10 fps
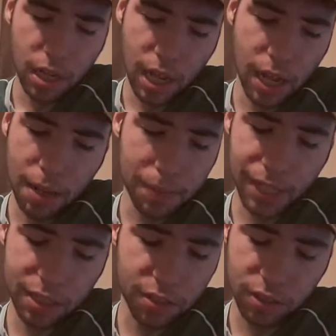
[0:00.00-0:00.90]
And
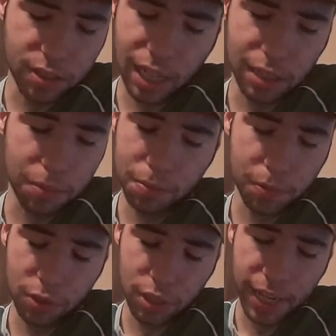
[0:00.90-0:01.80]
that's understandable.
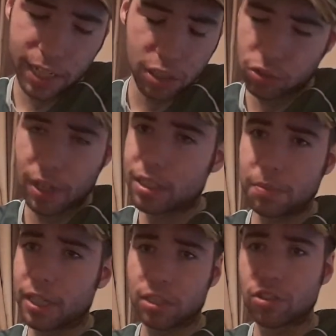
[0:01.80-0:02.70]
But taking 20
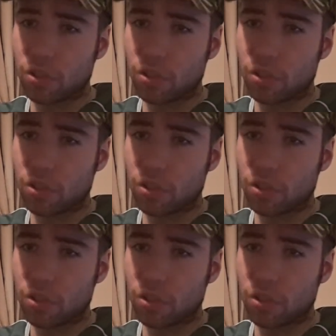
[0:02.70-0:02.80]
minutes,